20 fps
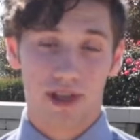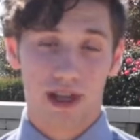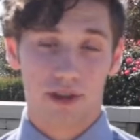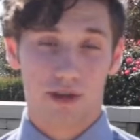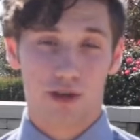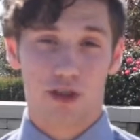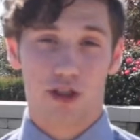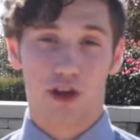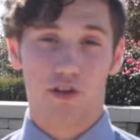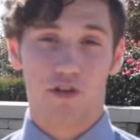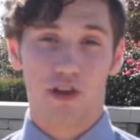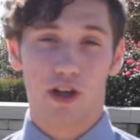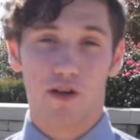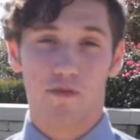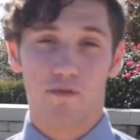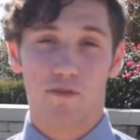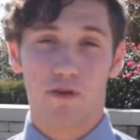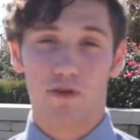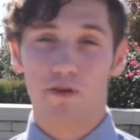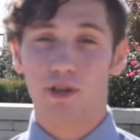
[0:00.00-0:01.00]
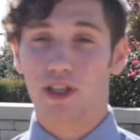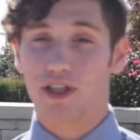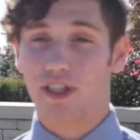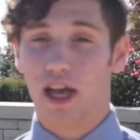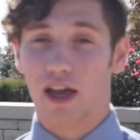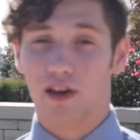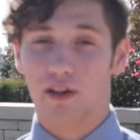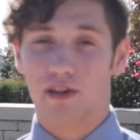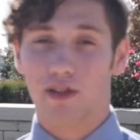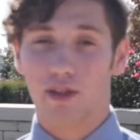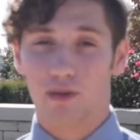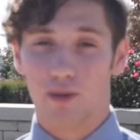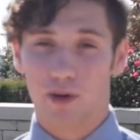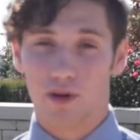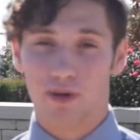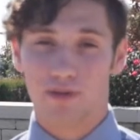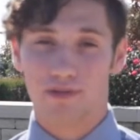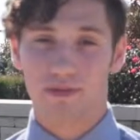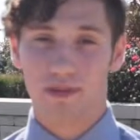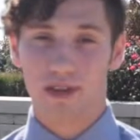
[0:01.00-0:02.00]
they're serving up food that's out of this
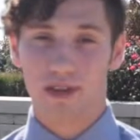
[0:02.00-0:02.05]
world.